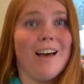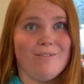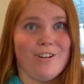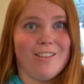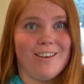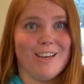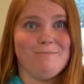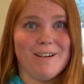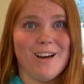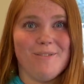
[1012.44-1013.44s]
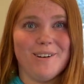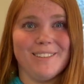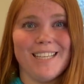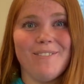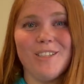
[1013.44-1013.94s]
everything in Bio
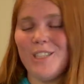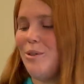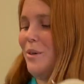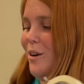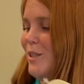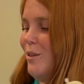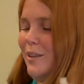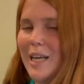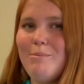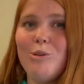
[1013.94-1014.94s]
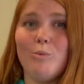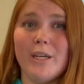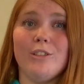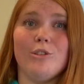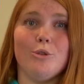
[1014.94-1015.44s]
107, so you would also label
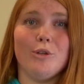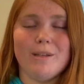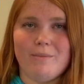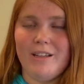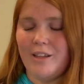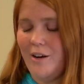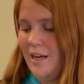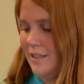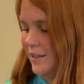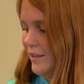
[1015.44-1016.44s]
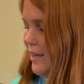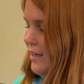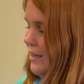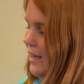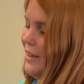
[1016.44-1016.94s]
which treatment there is.
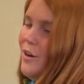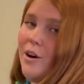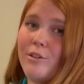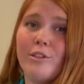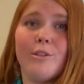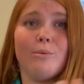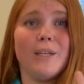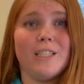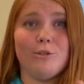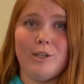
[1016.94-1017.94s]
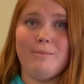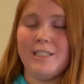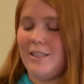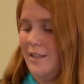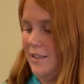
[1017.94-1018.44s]
And there are 3
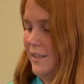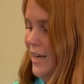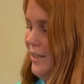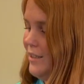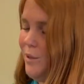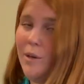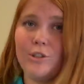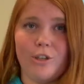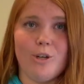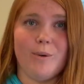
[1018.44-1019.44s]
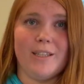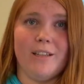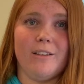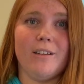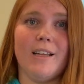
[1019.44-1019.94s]
treatments in this case. So I'll show you what they
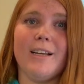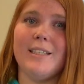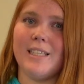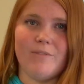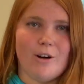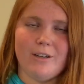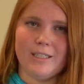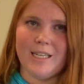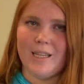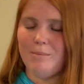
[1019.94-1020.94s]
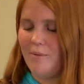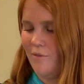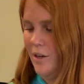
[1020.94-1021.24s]
look like because I've already set them up for you